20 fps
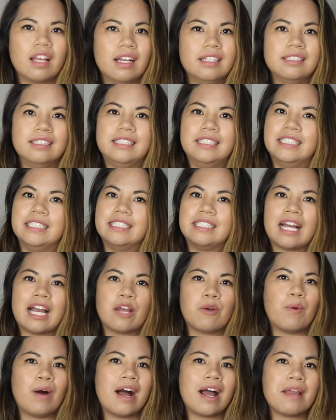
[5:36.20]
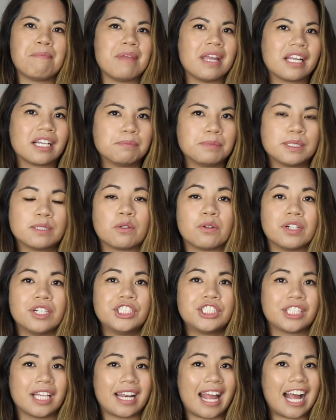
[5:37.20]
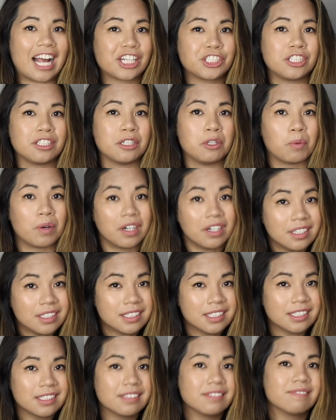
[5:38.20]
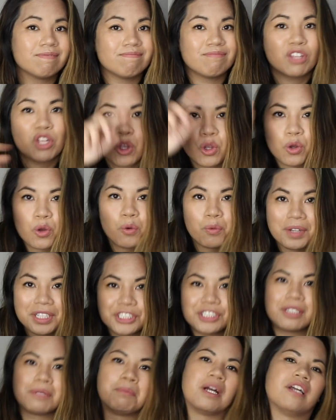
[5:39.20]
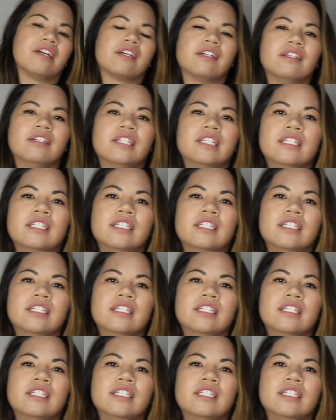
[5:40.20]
DIY makeup storage that actually works, question mark.